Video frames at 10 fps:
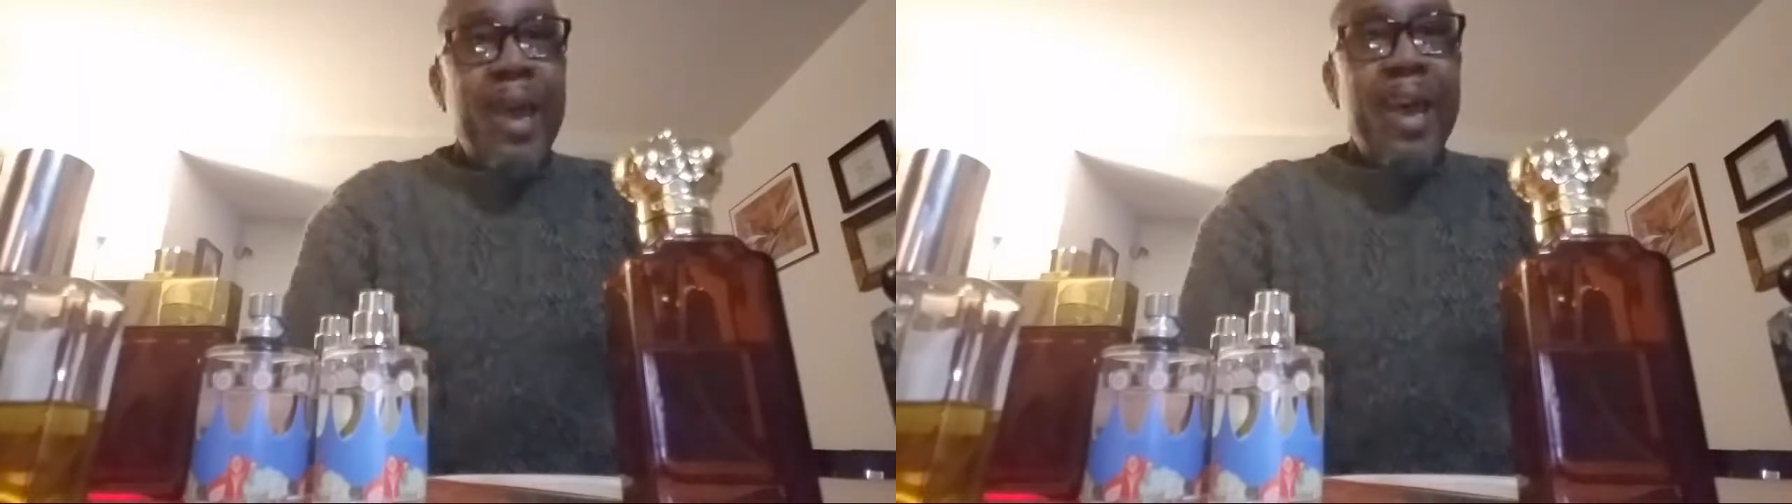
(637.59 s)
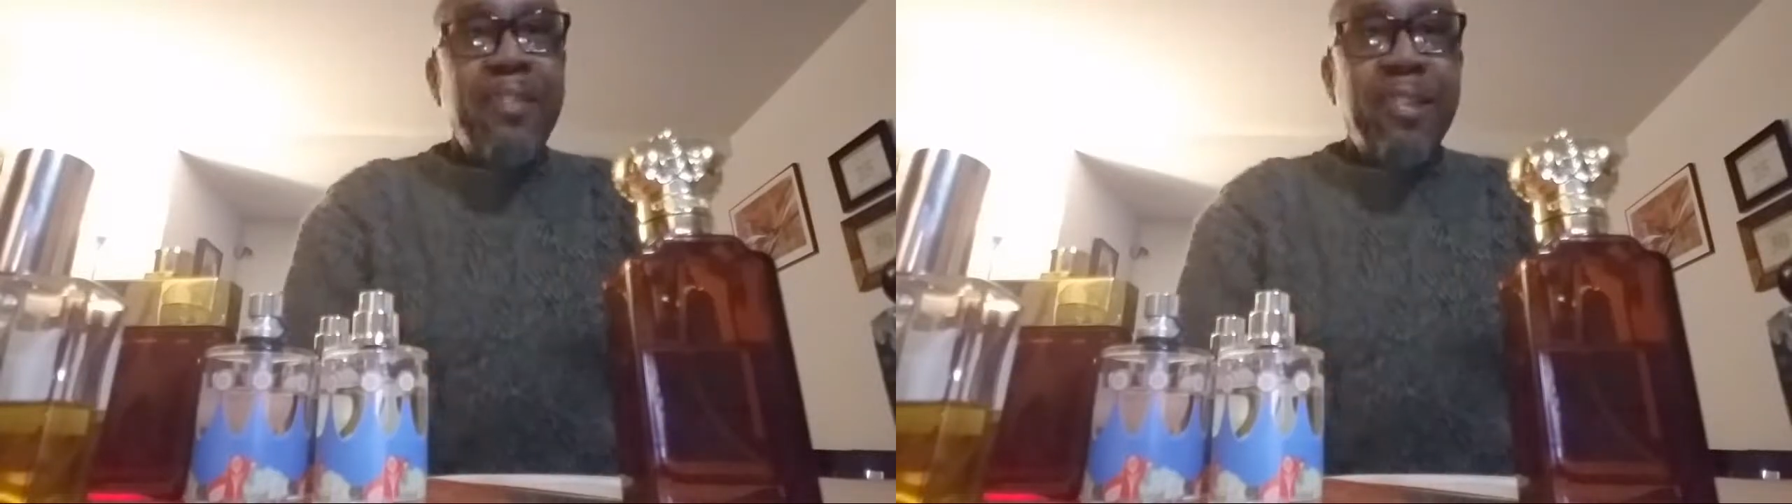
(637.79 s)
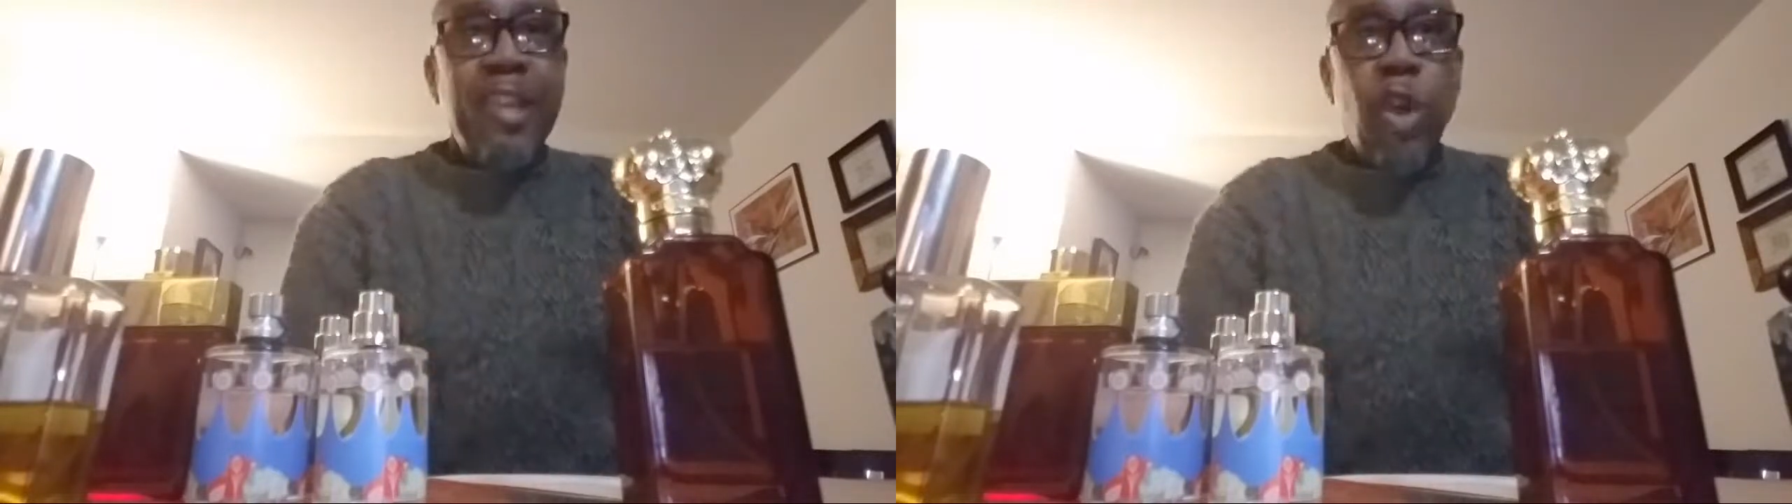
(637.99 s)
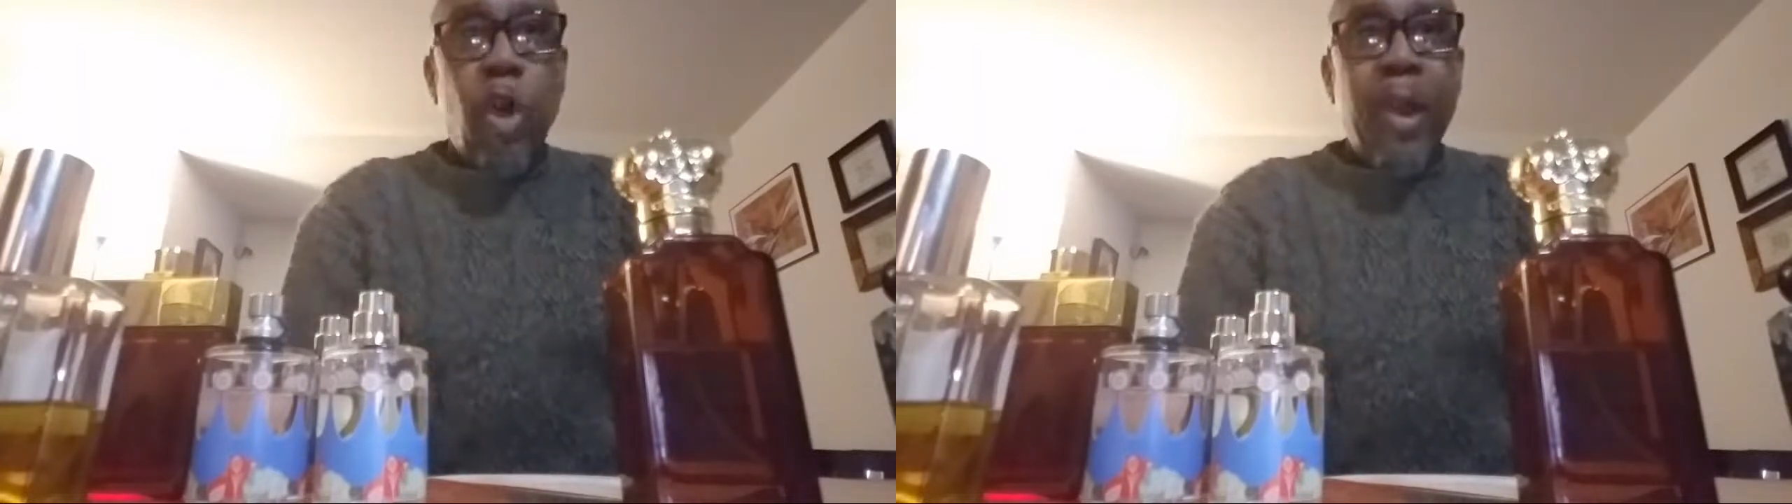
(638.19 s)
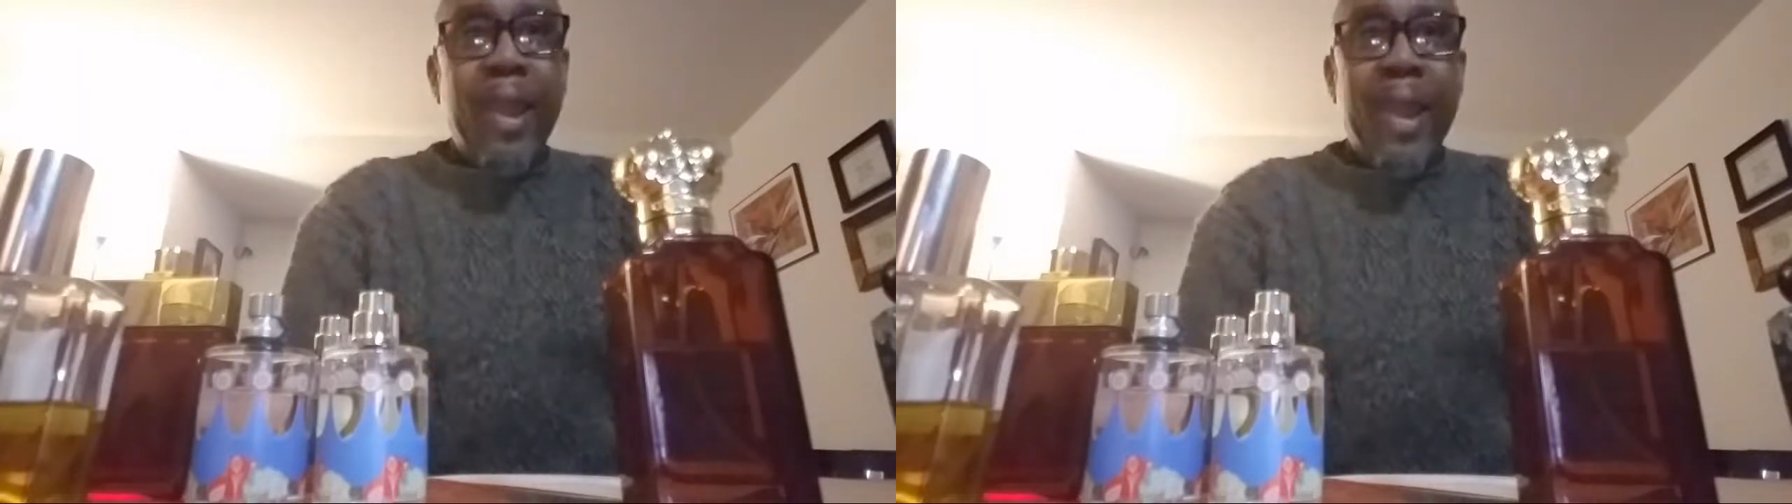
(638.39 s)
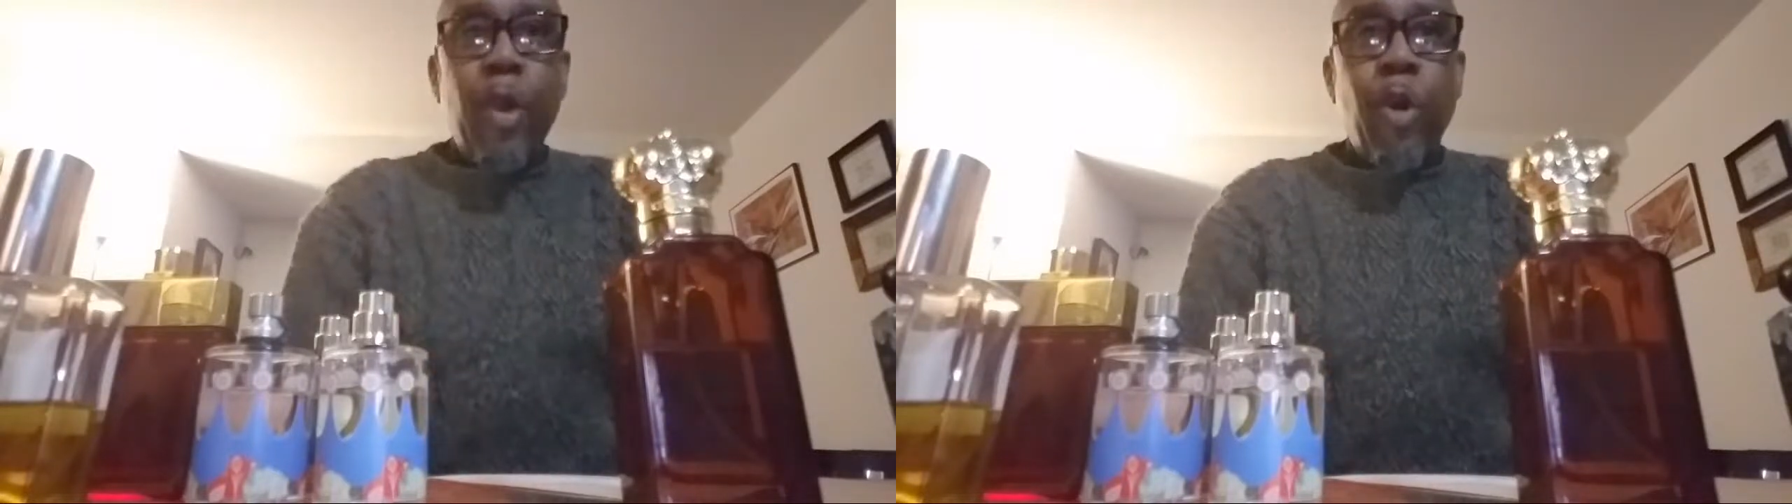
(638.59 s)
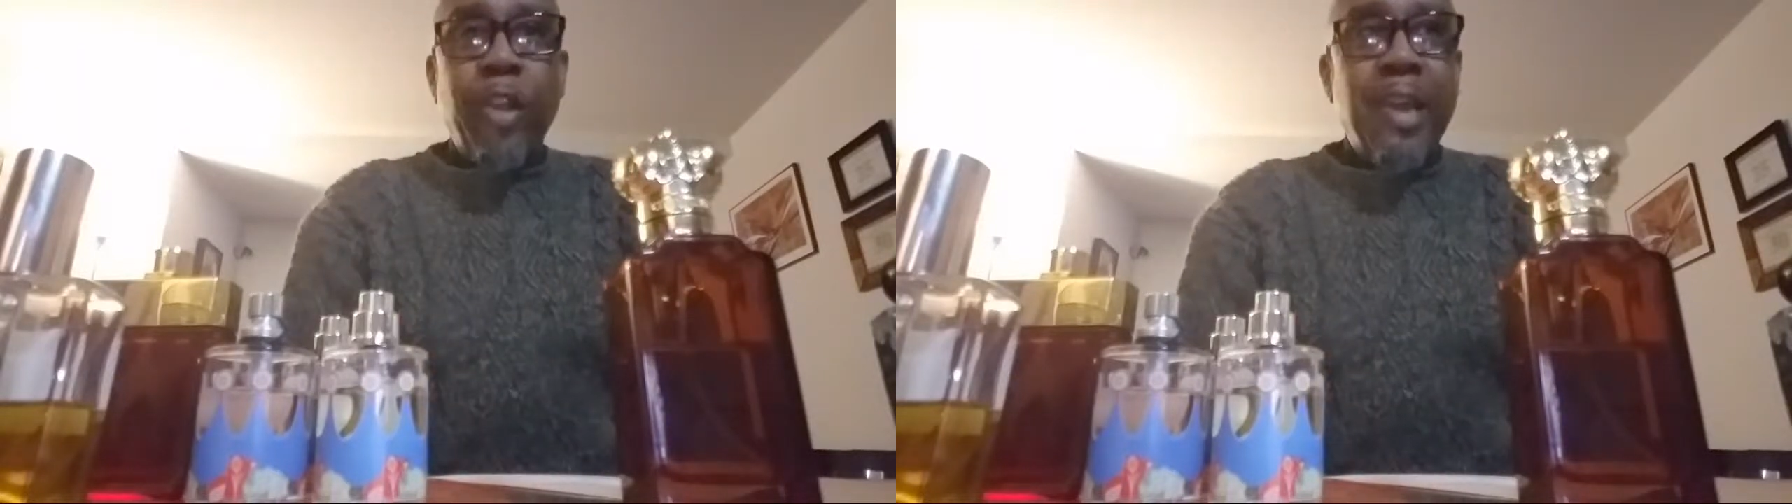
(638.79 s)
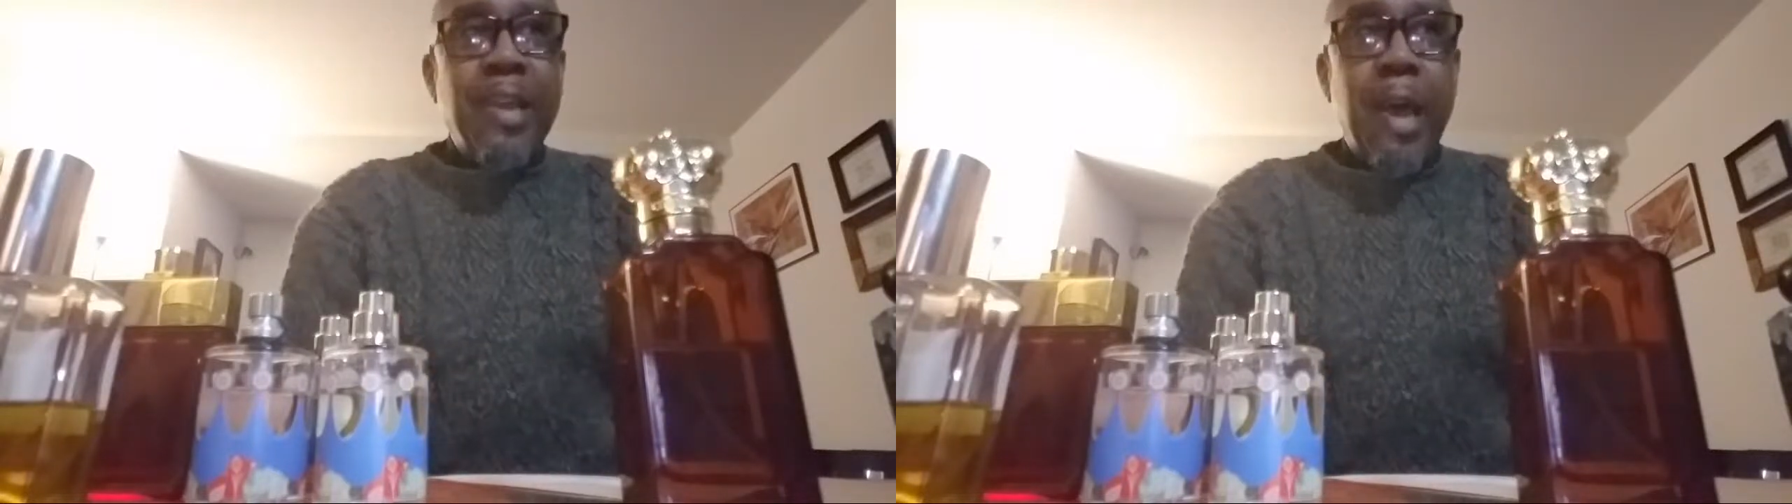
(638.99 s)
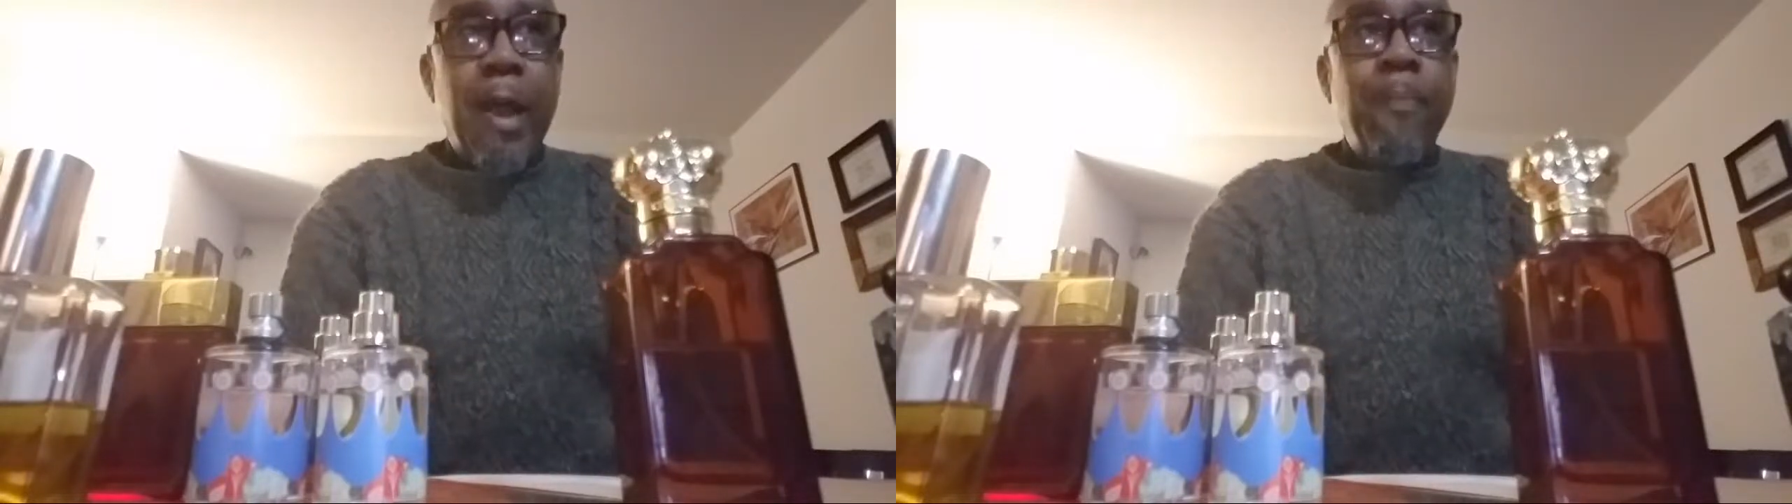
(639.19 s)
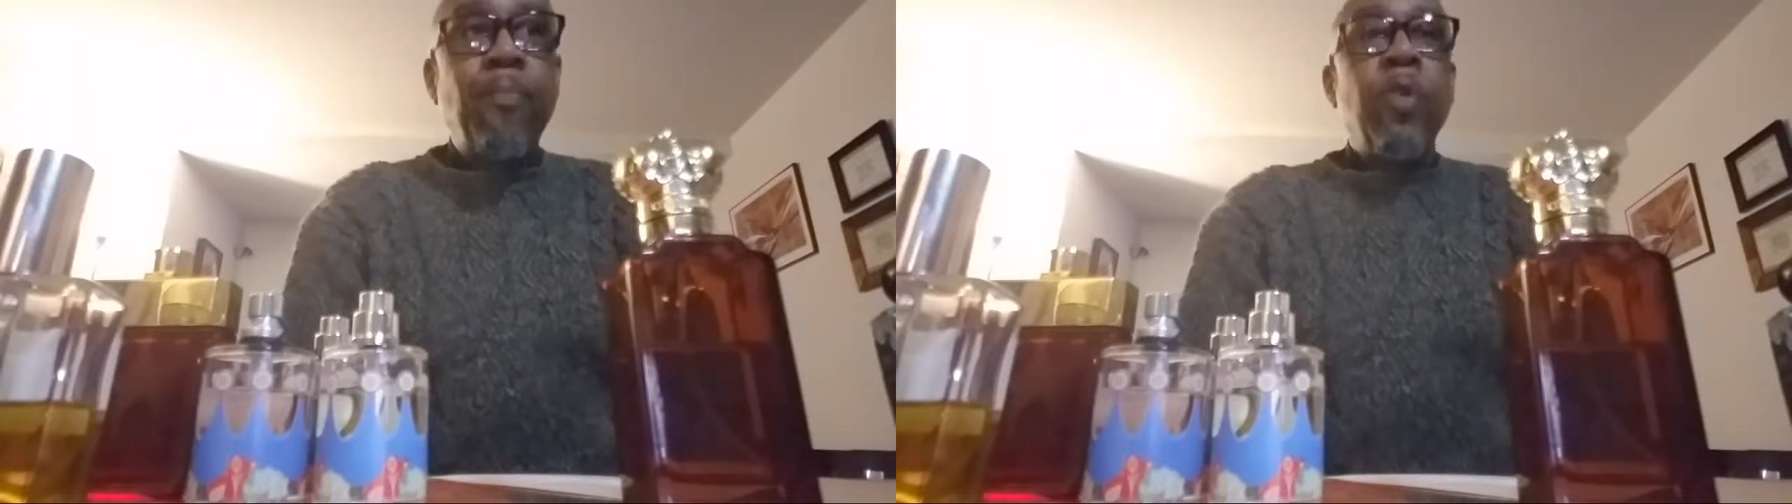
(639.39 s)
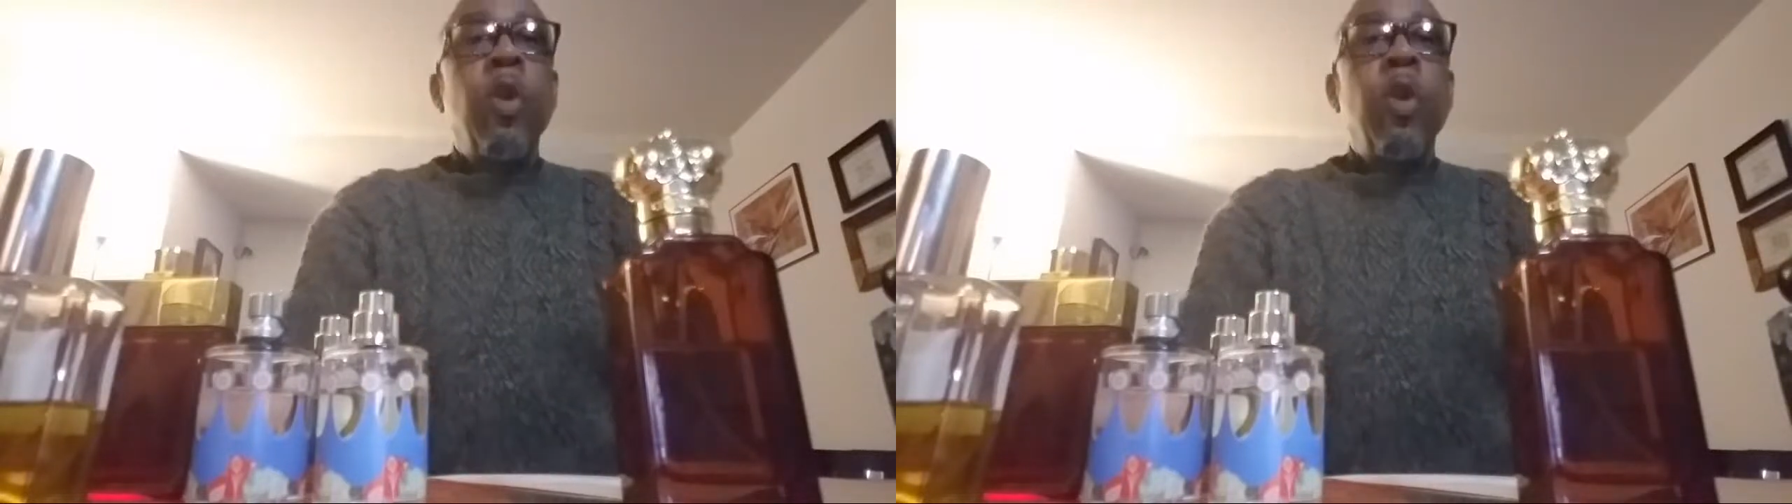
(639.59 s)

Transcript: S-E-R at AOL.com.